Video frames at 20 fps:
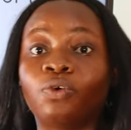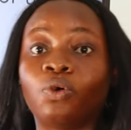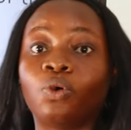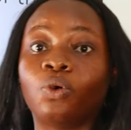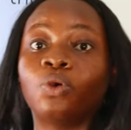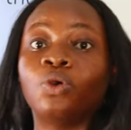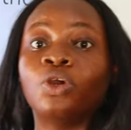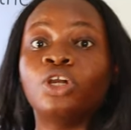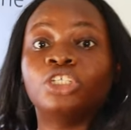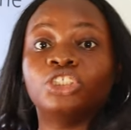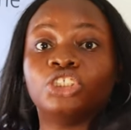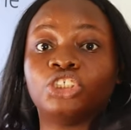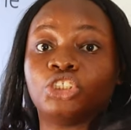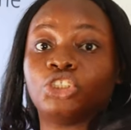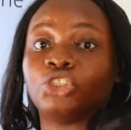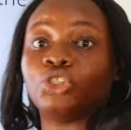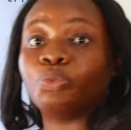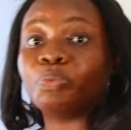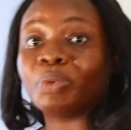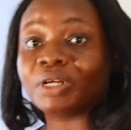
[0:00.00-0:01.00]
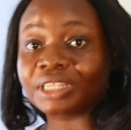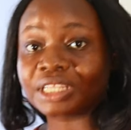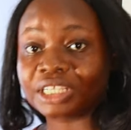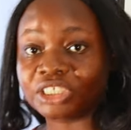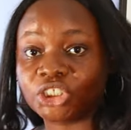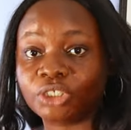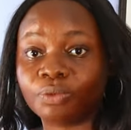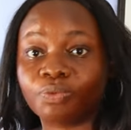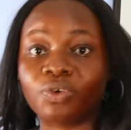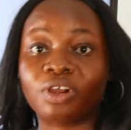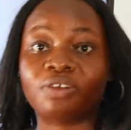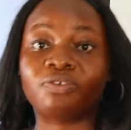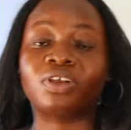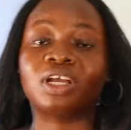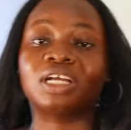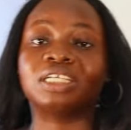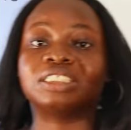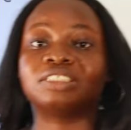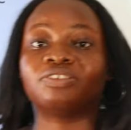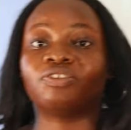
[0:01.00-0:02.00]
for the new Partnership for
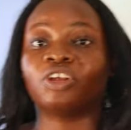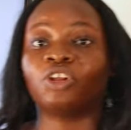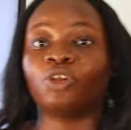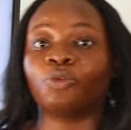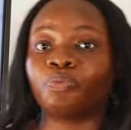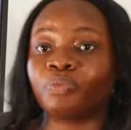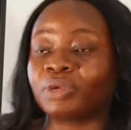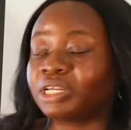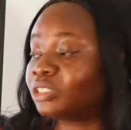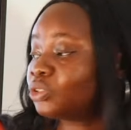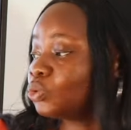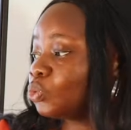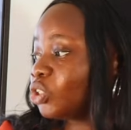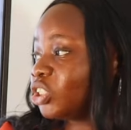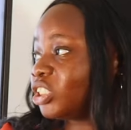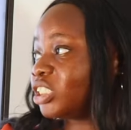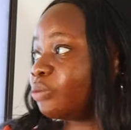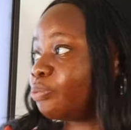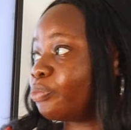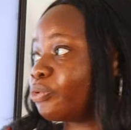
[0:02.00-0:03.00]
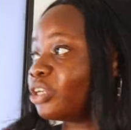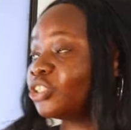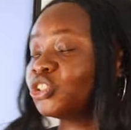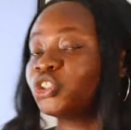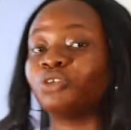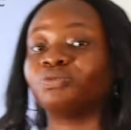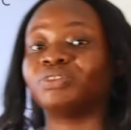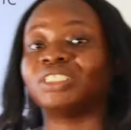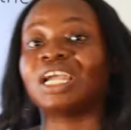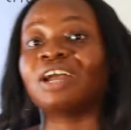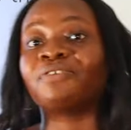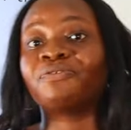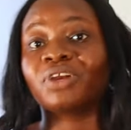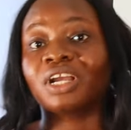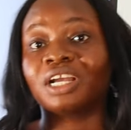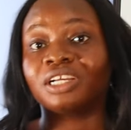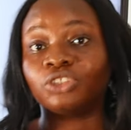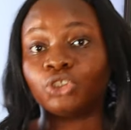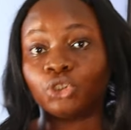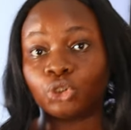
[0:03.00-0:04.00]
Africa's Development, which is a branch of the
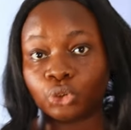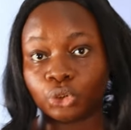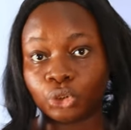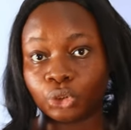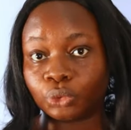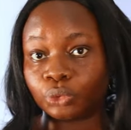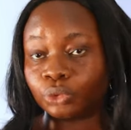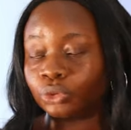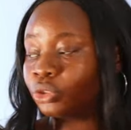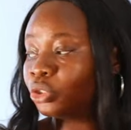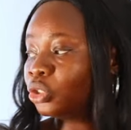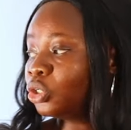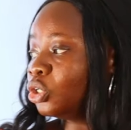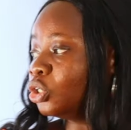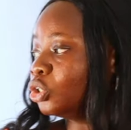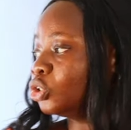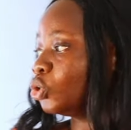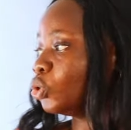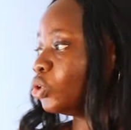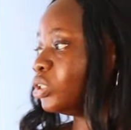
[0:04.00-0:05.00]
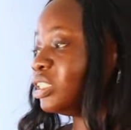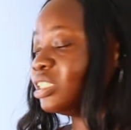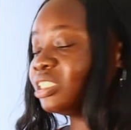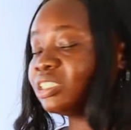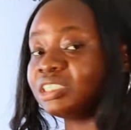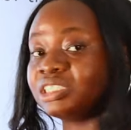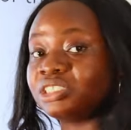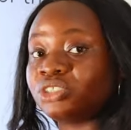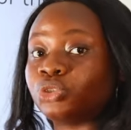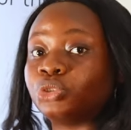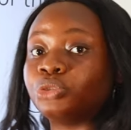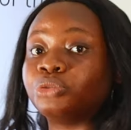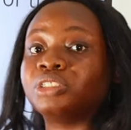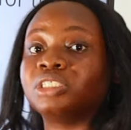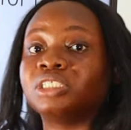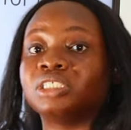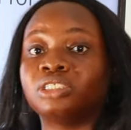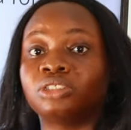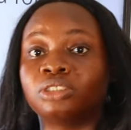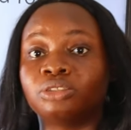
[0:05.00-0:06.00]
African Union. So he did this
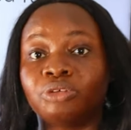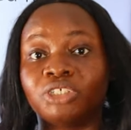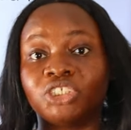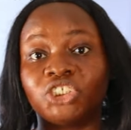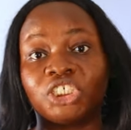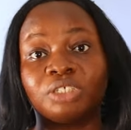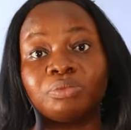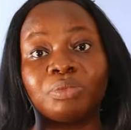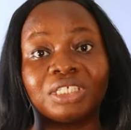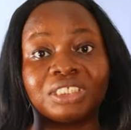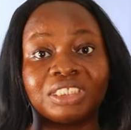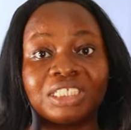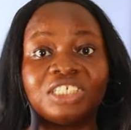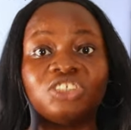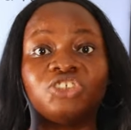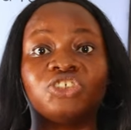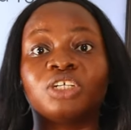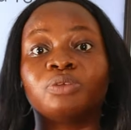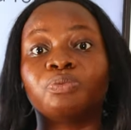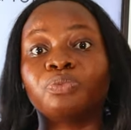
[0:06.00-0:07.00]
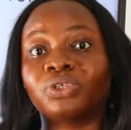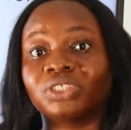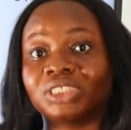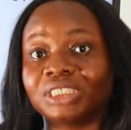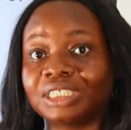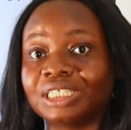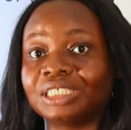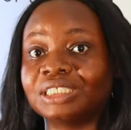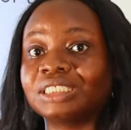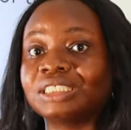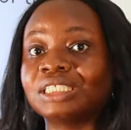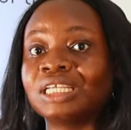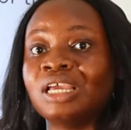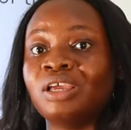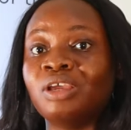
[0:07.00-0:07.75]
during his regime as Nigerian president